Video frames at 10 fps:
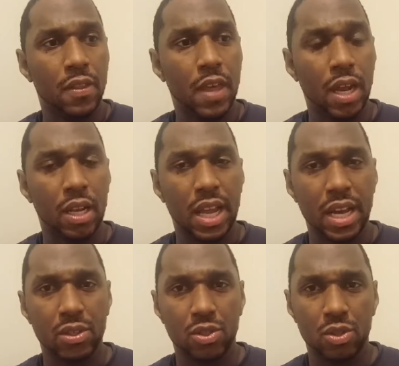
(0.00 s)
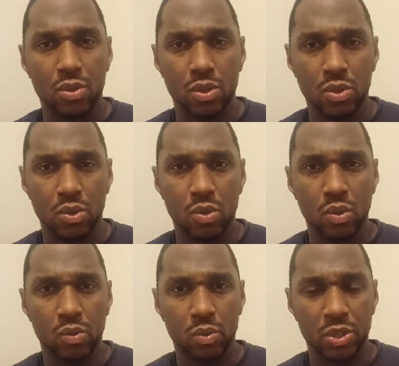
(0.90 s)
that allows you to
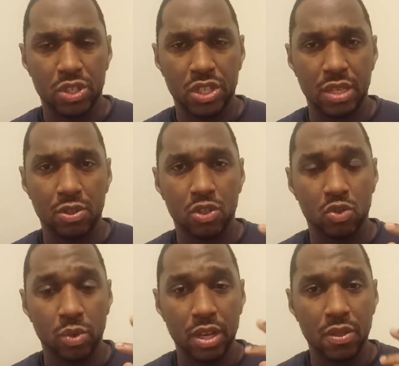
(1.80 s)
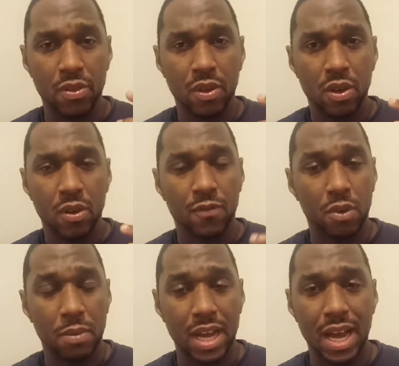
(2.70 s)
receive strength
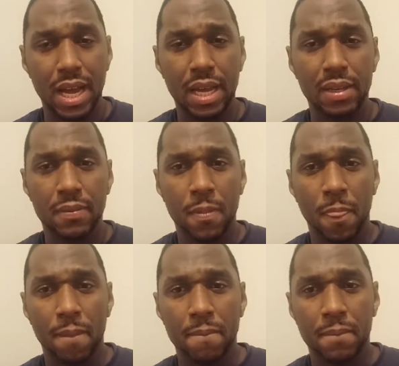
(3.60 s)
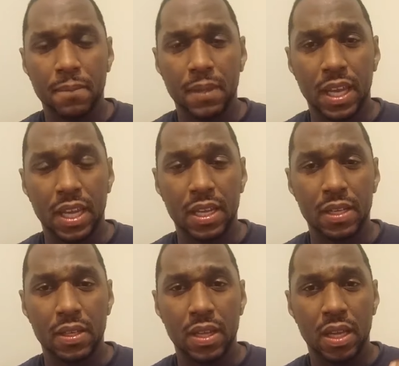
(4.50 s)
from God,
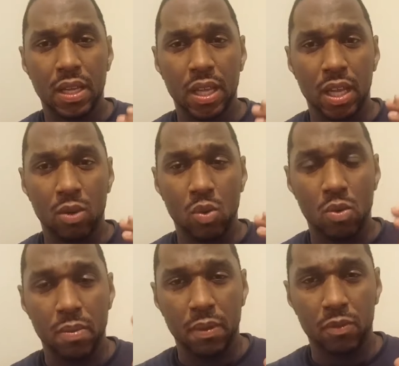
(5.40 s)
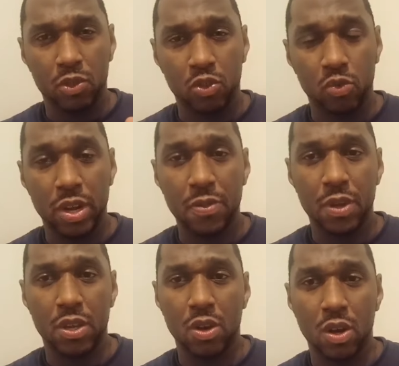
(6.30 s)
and it will
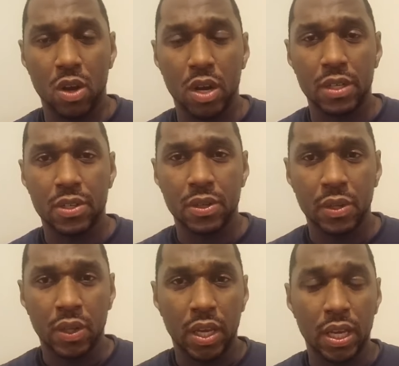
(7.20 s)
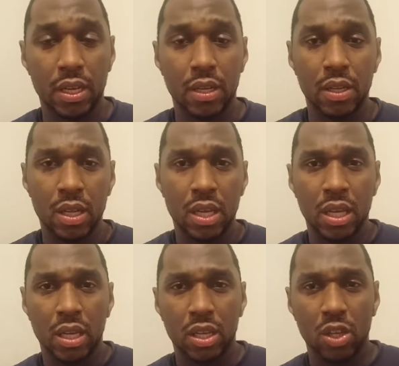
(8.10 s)
strengthen your heart, and
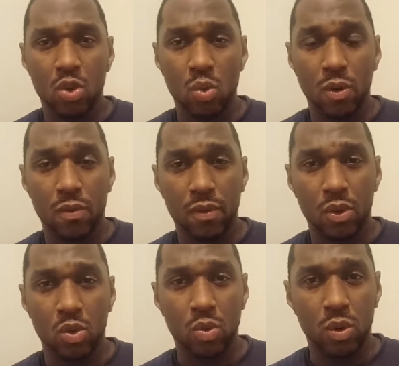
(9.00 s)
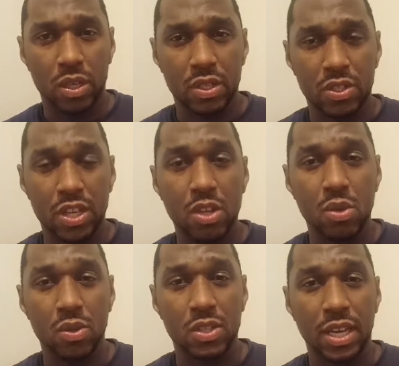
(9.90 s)
you will
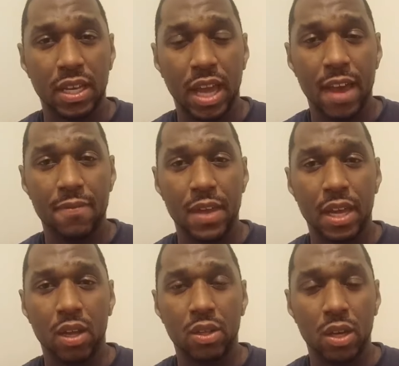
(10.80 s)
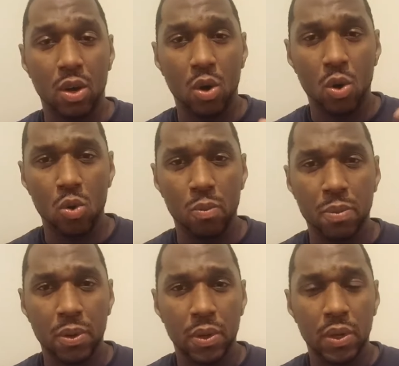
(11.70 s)
continue to have that the
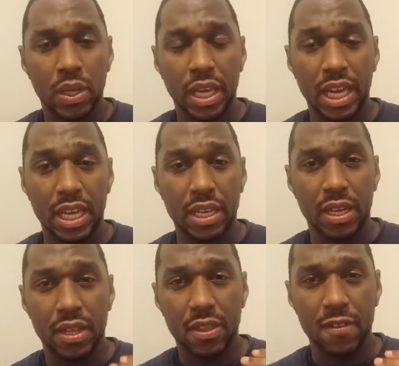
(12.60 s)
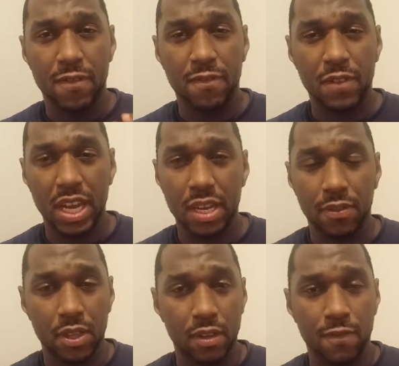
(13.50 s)
hope and the
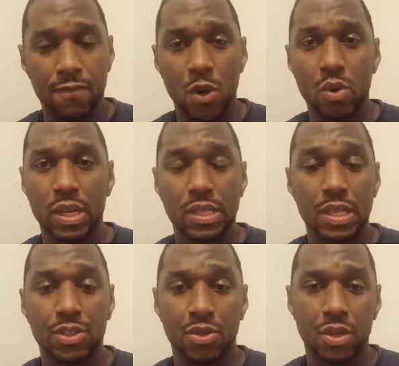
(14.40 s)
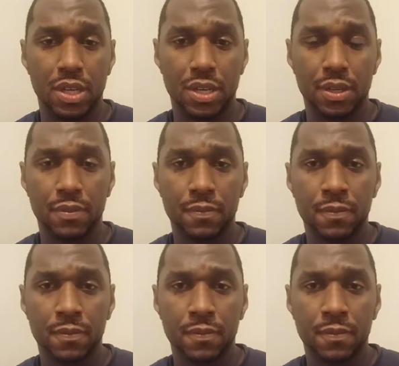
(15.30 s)
faith and the focus that you need